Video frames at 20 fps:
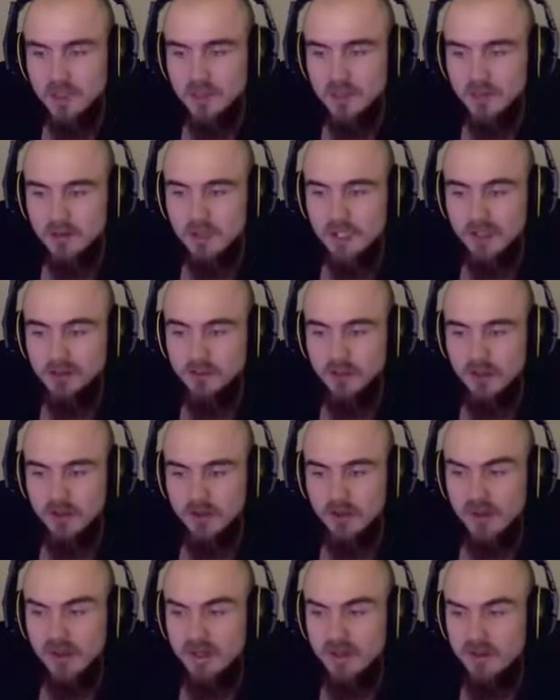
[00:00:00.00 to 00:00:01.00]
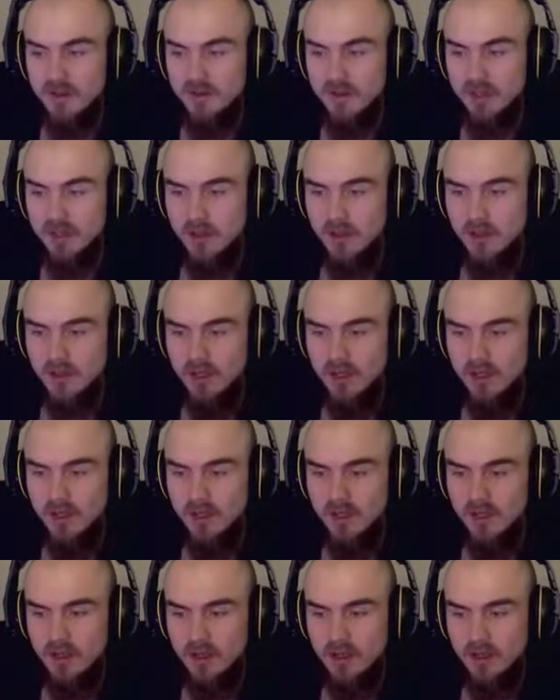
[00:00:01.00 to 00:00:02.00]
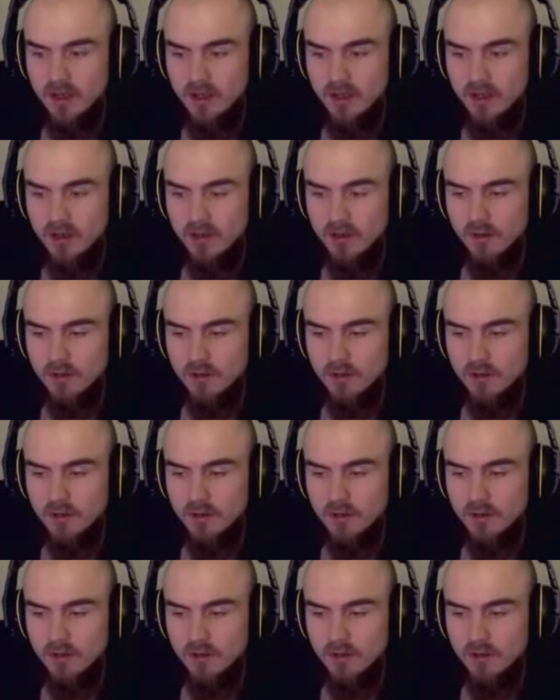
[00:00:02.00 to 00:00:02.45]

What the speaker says: That's really the key thing you need early on.